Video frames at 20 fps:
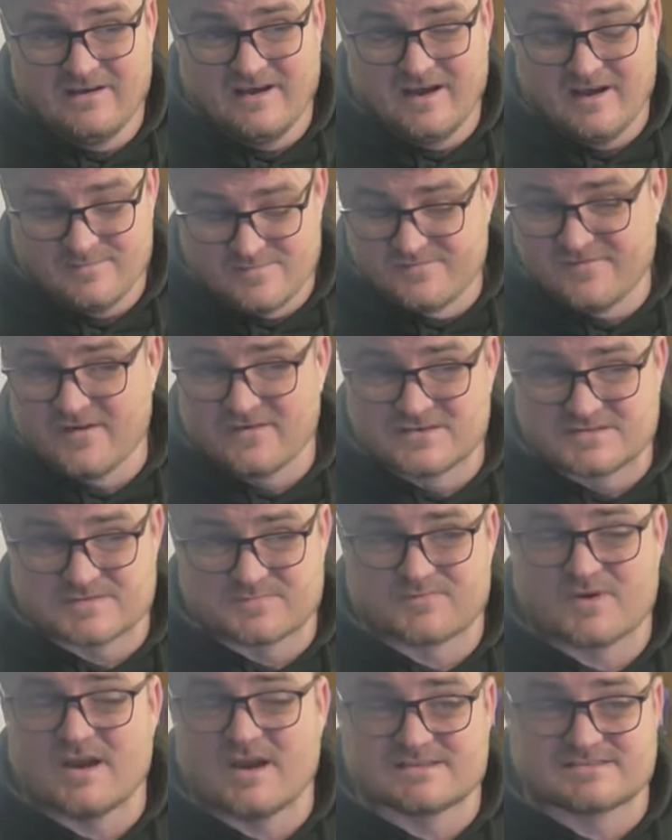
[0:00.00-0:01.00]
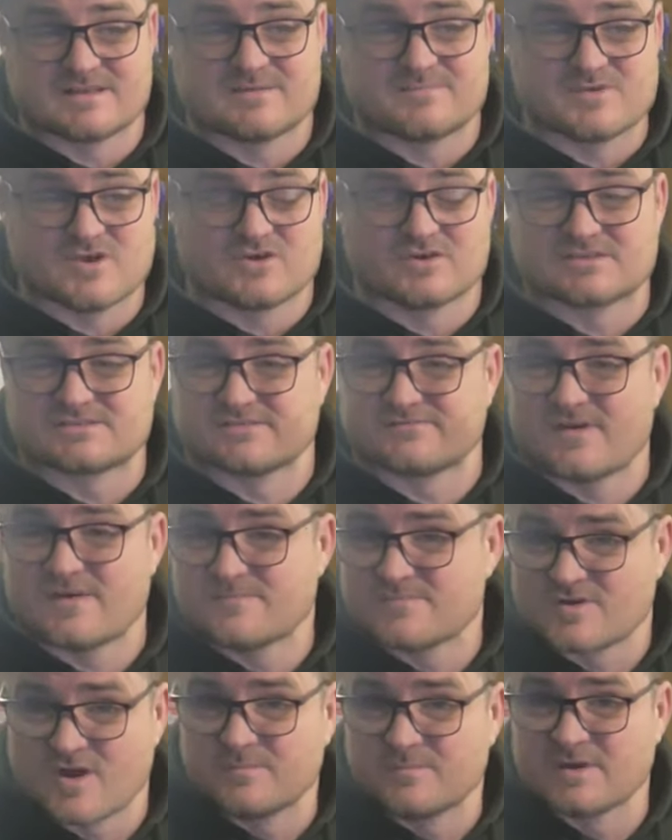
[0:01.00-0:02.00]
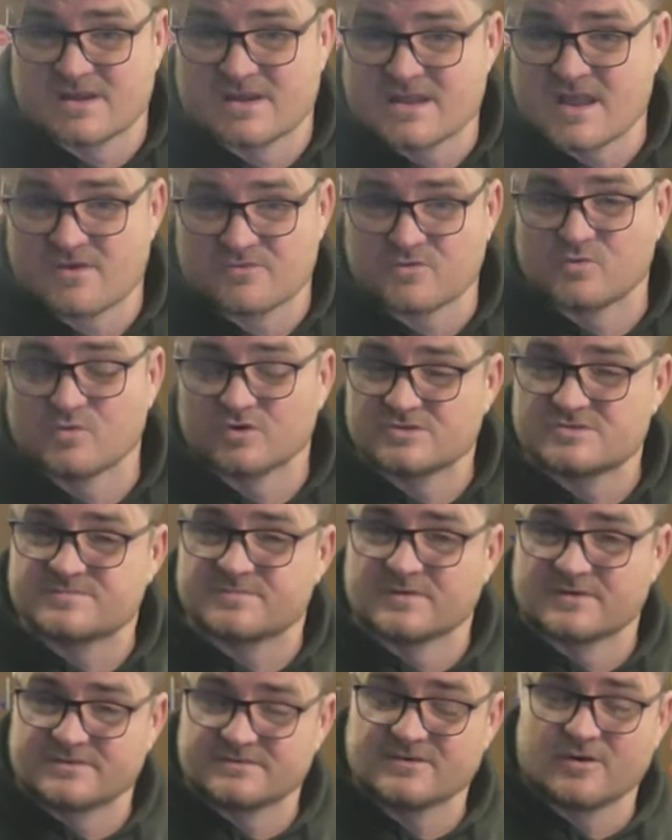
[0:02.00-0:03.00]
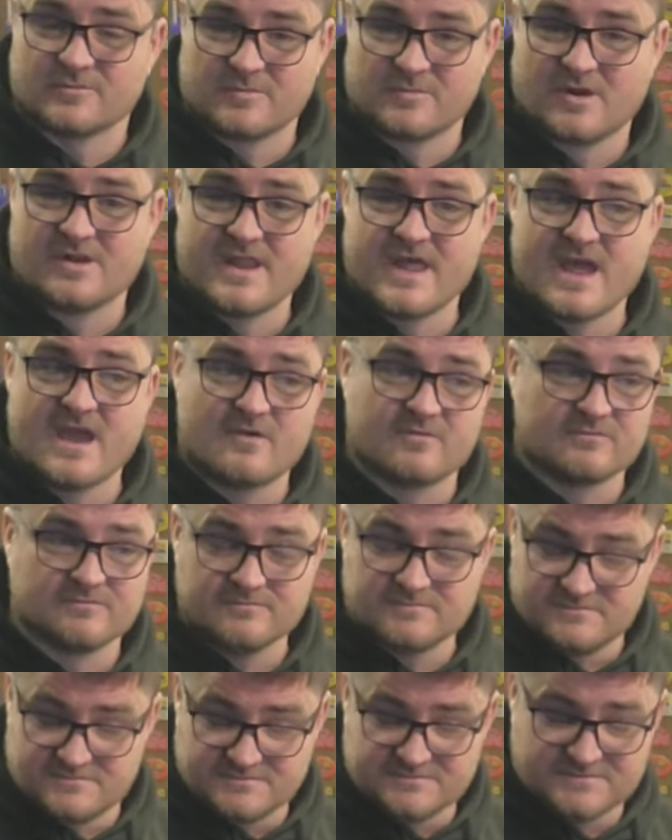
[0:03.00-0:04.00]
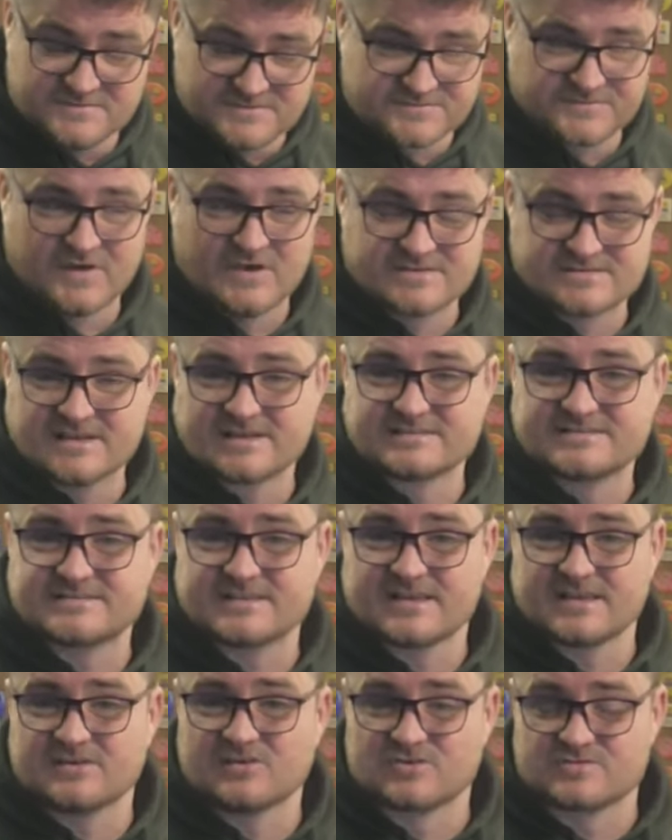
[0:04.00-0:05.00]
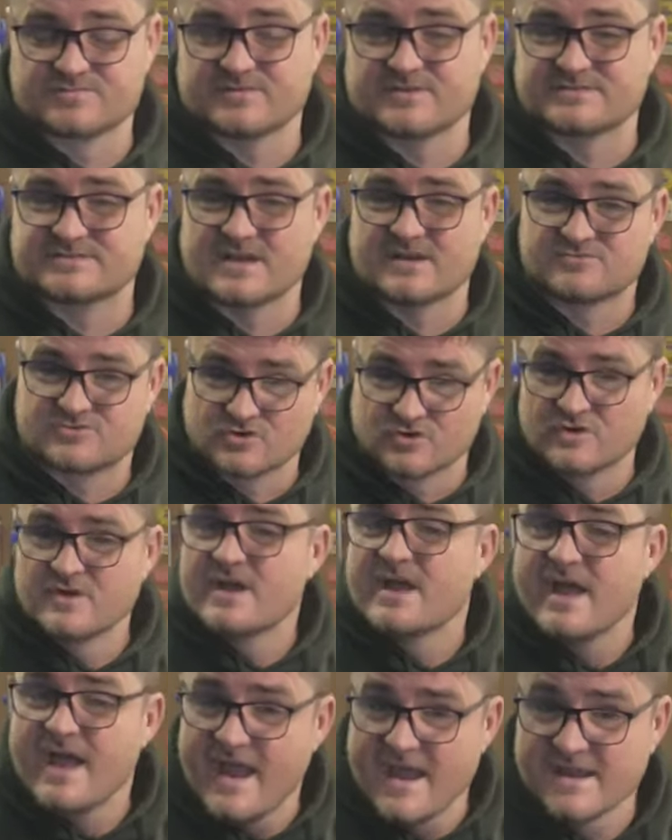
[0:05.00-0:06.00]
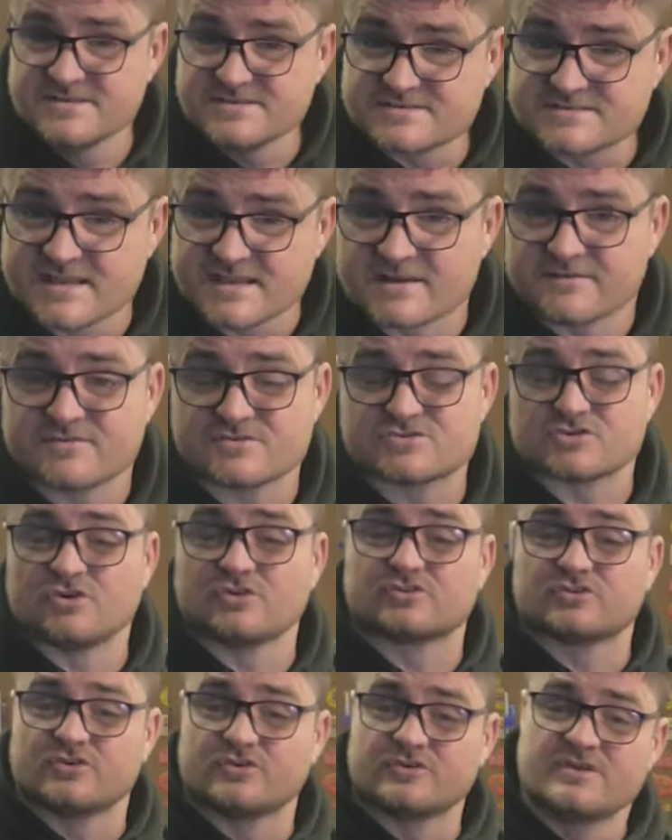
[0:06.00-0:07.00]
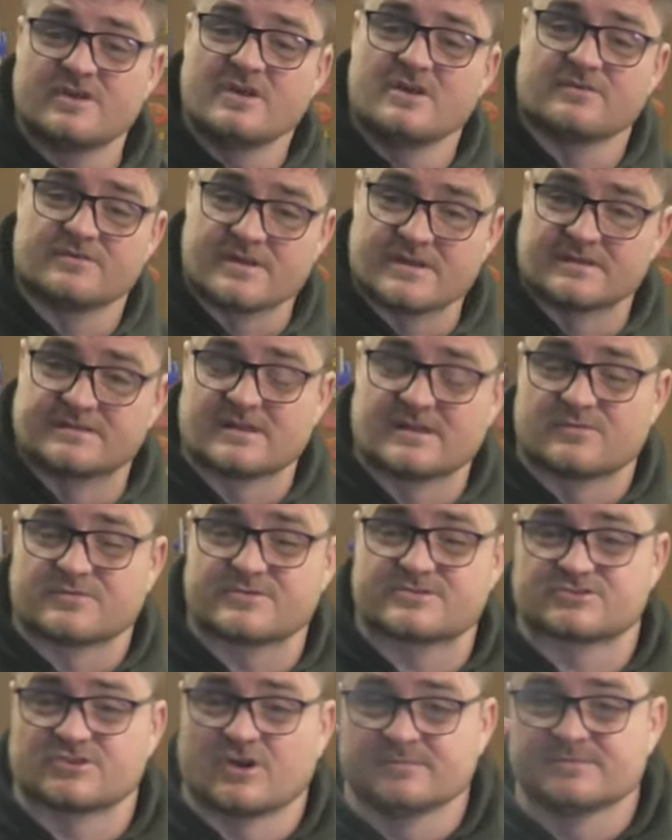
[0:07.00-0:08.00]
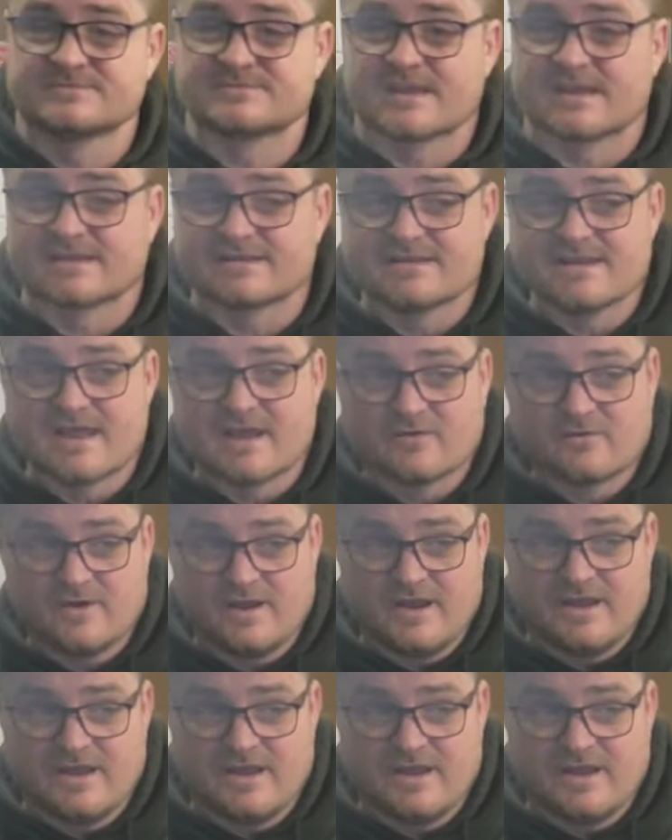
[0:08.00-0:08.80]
I'll be very surprised, I'll be honest, if I'm completely out of the woods, but up till now, as far as I can see, it looks pretty sound. So, engine side if it's all done. We need to deal with the stopping side now.